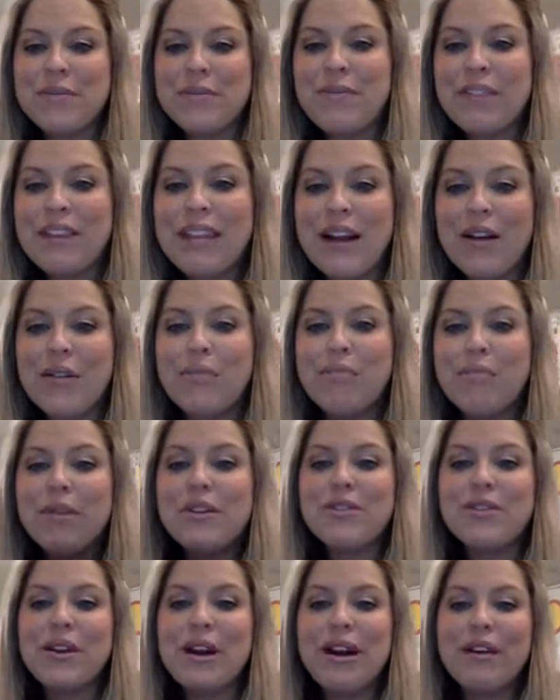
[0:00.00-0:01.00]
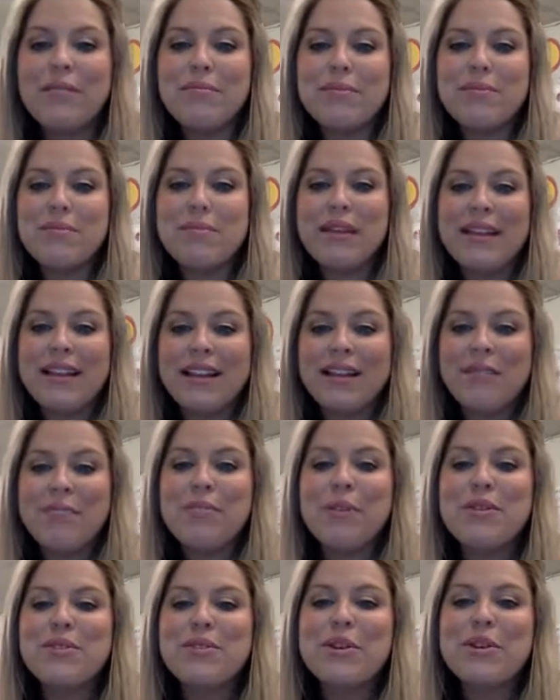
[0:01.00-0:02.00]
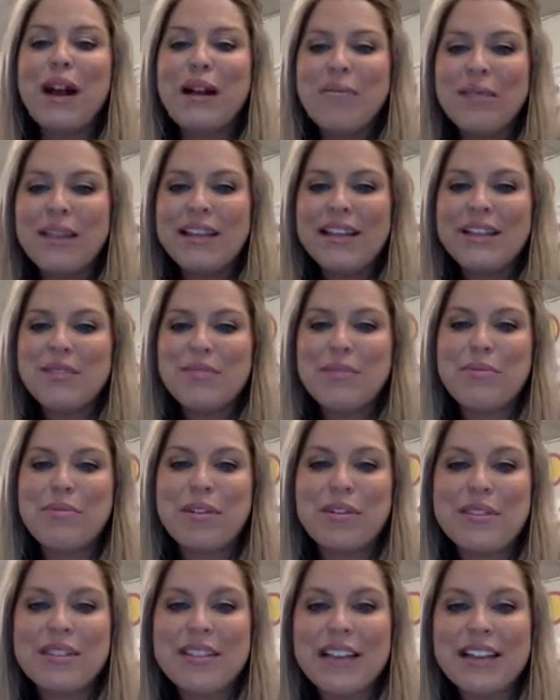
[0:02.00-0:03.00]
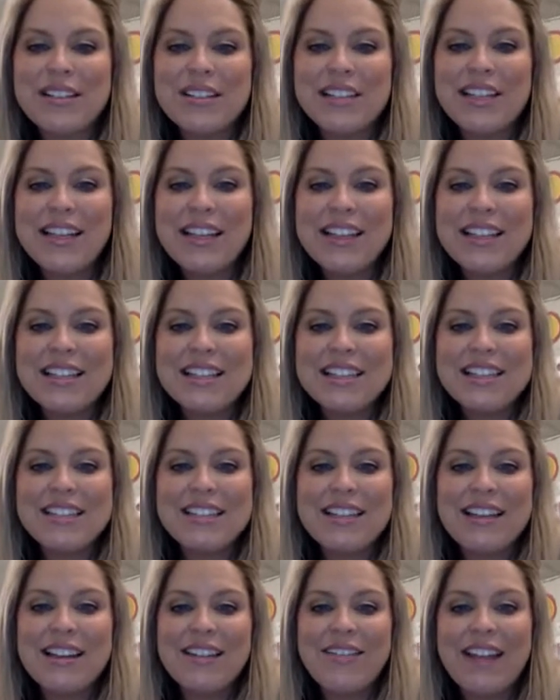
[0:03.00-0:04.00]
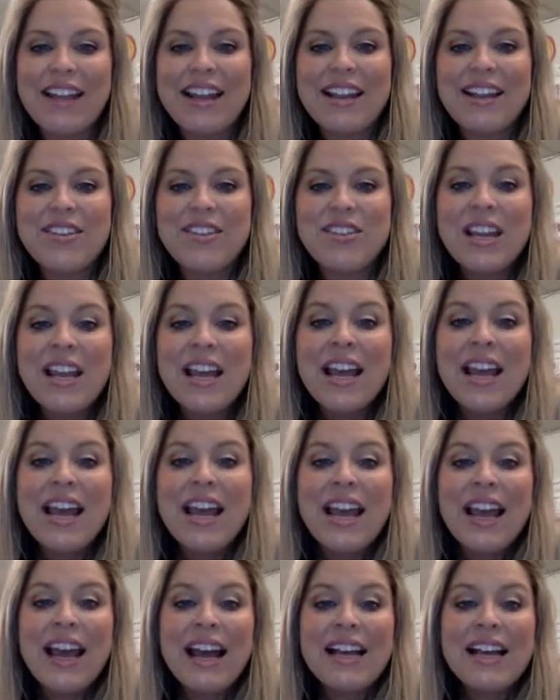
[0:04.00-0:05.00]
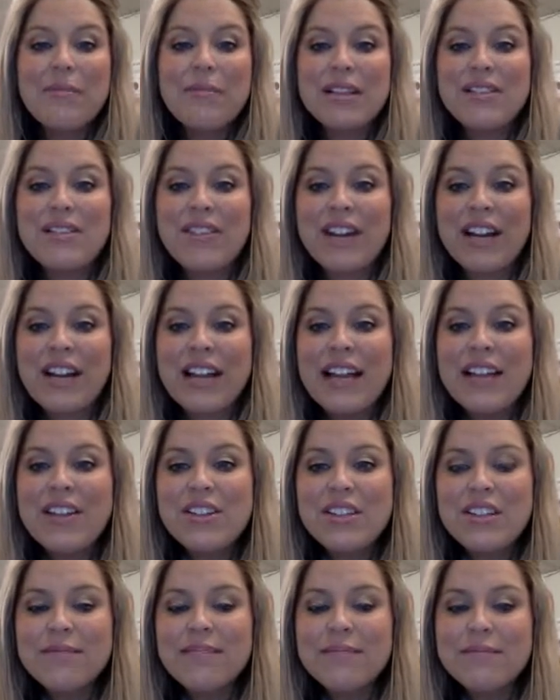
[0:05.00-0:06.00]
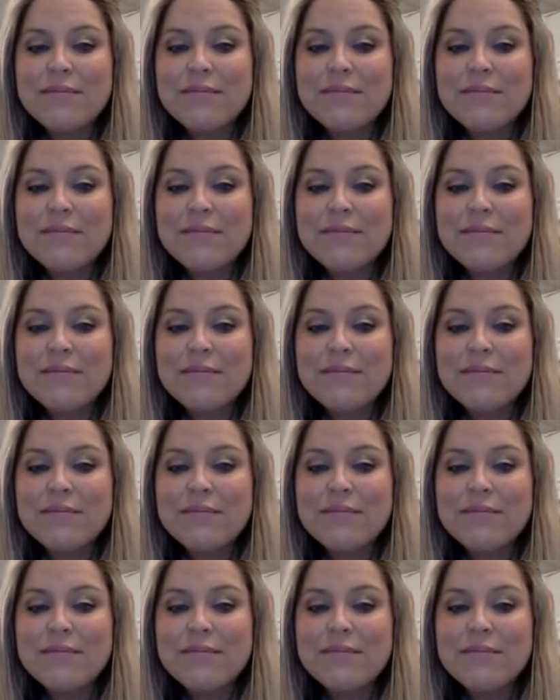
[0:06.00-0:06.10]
Now, most crop plants reproduce sexually, and this is an advantage as it means variation